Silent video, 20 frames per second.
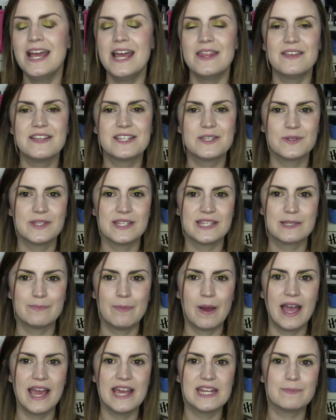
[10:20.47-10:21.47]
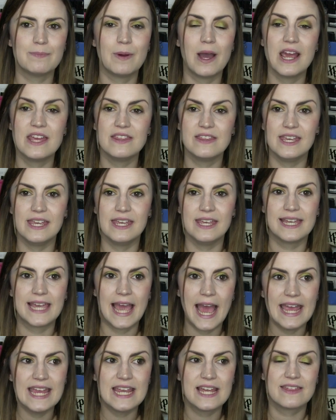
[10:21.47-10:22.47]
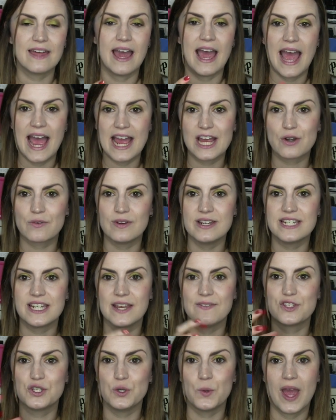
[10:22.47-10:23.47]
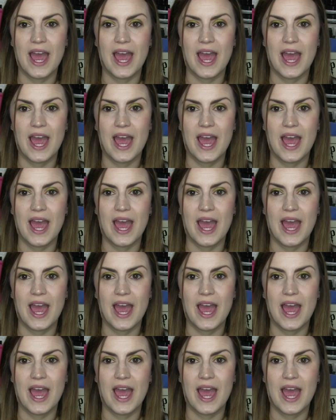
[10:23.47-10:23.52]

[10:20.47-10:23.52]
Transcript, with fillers: This was inspired by the cake that Hagrid gives to